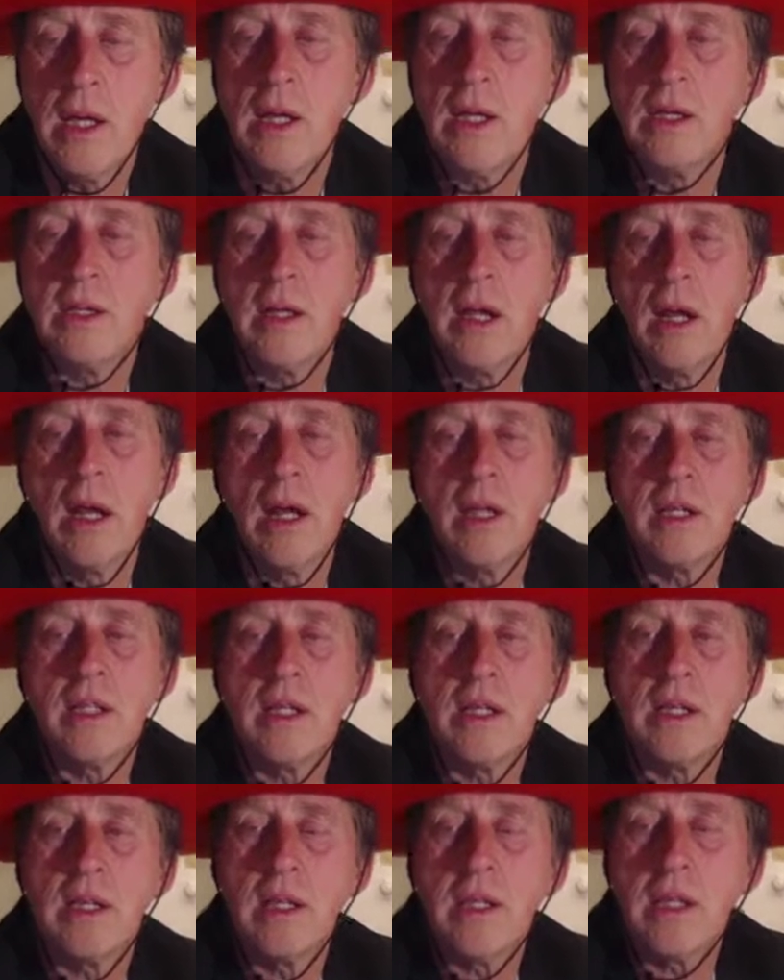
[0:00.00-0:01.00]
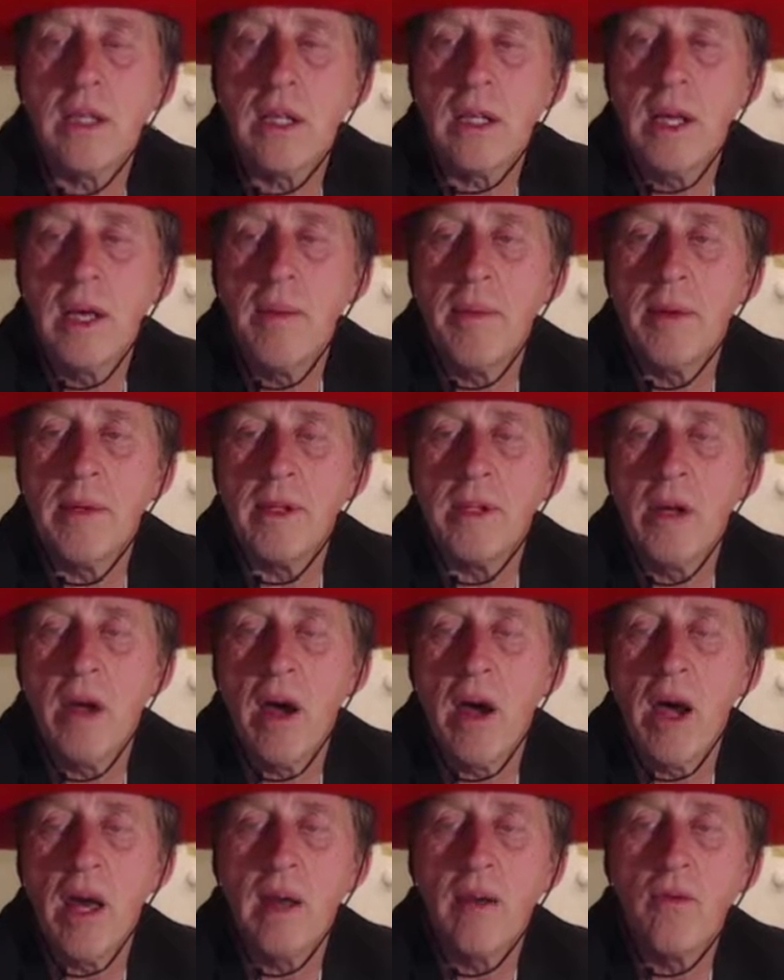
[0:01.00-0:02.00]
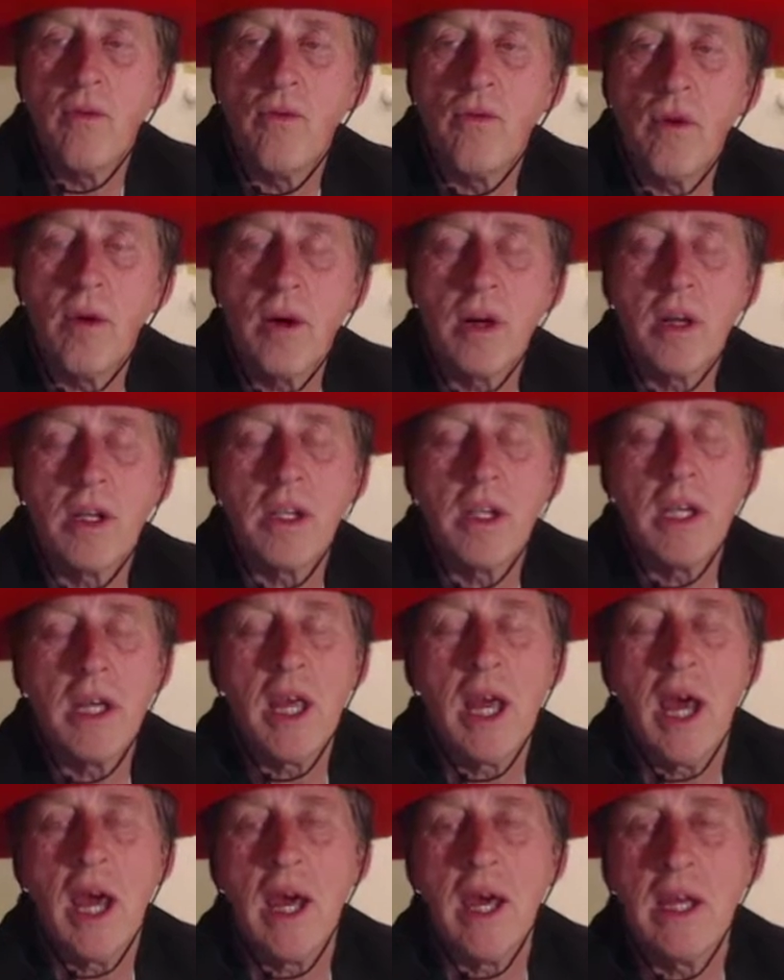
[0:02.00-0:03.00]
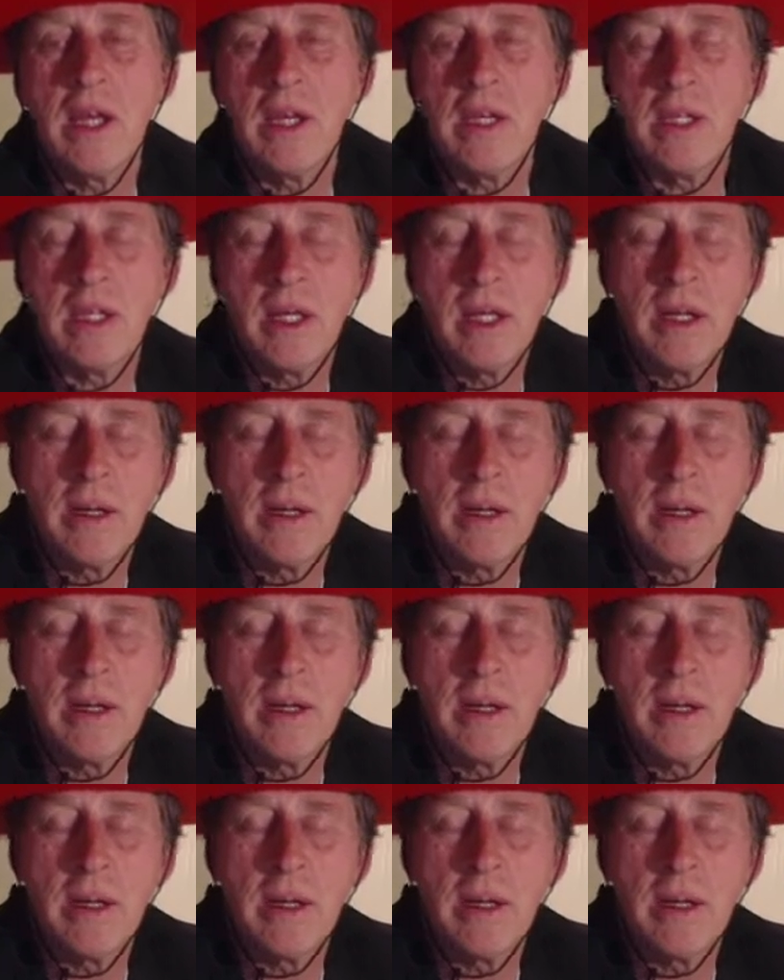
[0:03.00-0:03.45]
So I like to keep it tight. Rook g8,